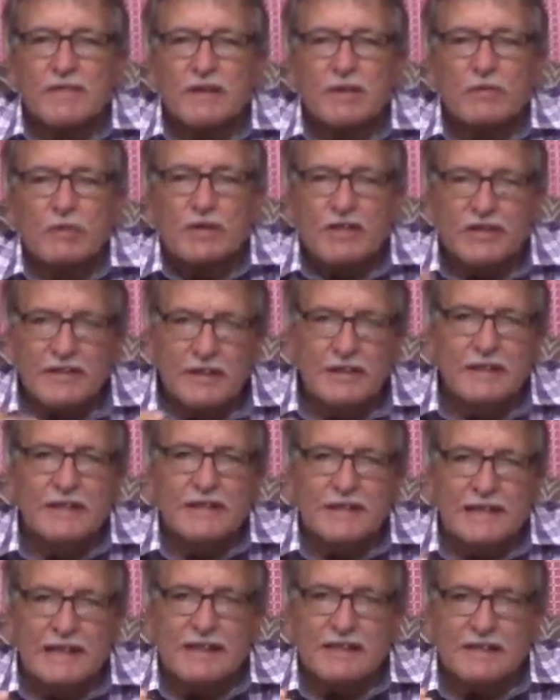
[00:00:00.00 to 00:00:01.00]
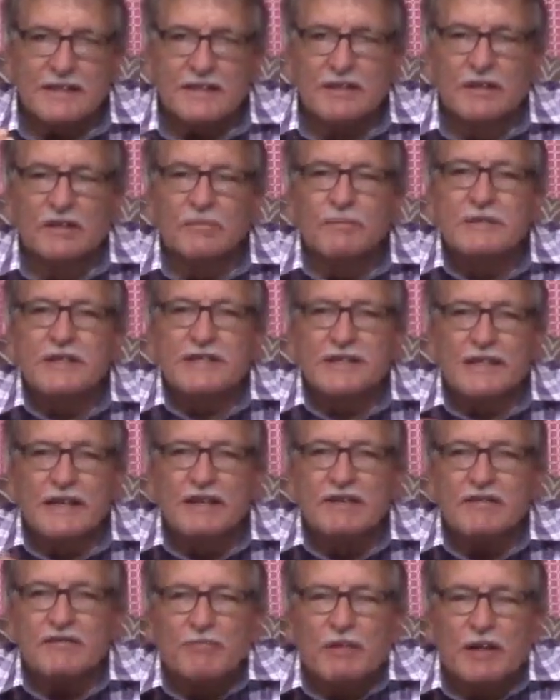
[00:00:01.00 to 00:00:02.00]
where sinners can still be
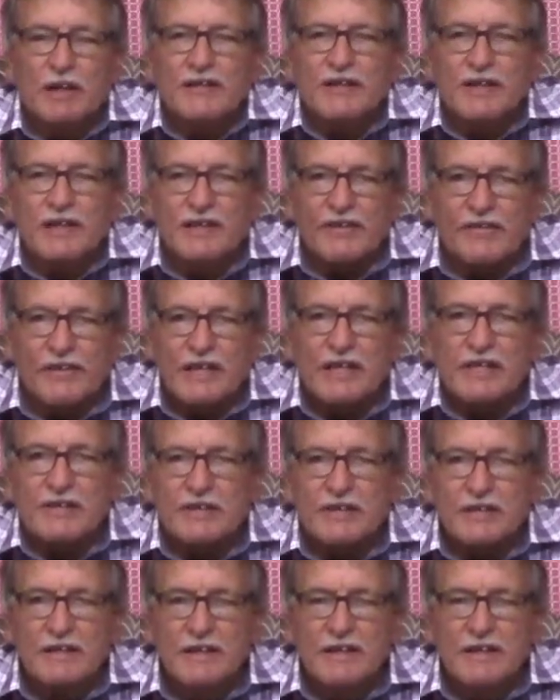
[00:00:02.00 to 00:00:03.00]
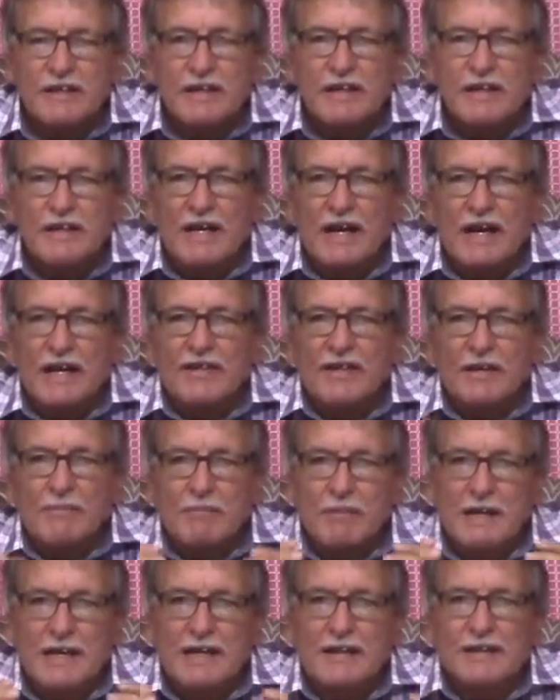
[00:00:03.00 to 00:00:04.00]
saved by the grace and the
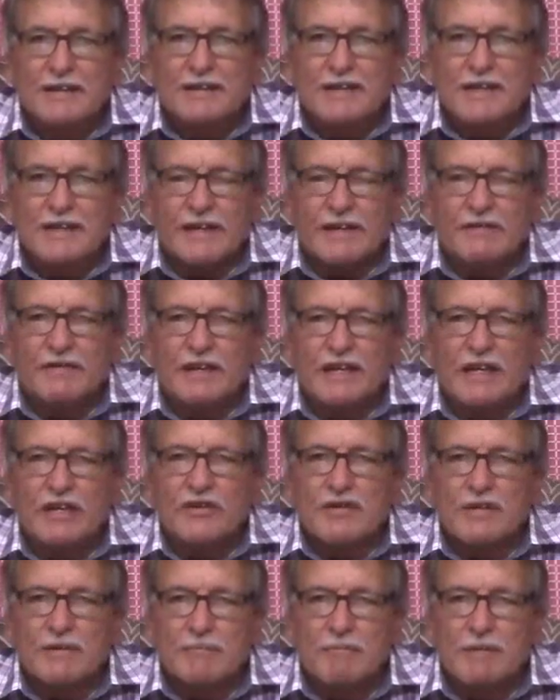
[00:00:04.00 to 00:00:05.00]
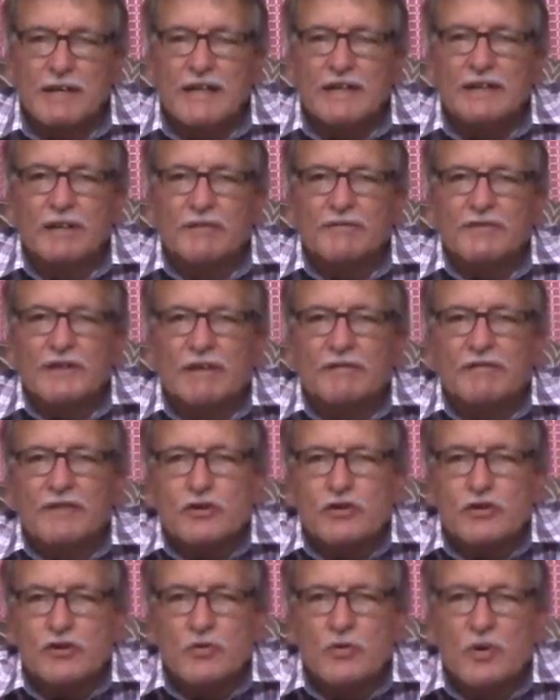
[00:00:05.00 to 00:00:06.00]
blood, the revelation blood of
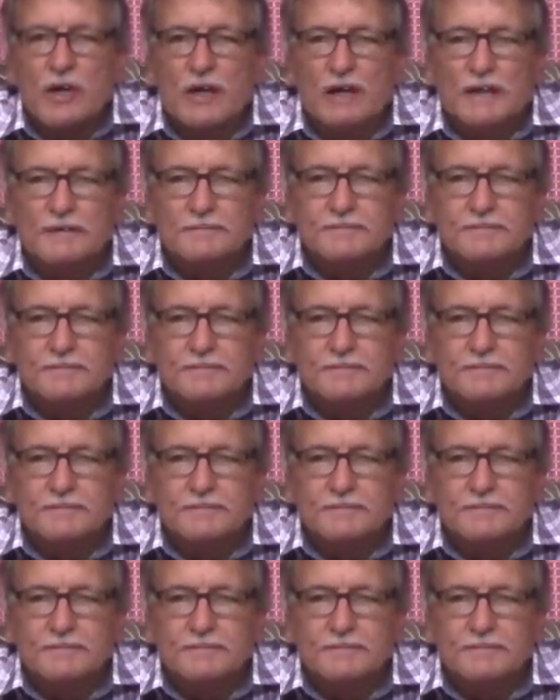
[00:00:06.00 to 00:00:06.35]
Yahshua.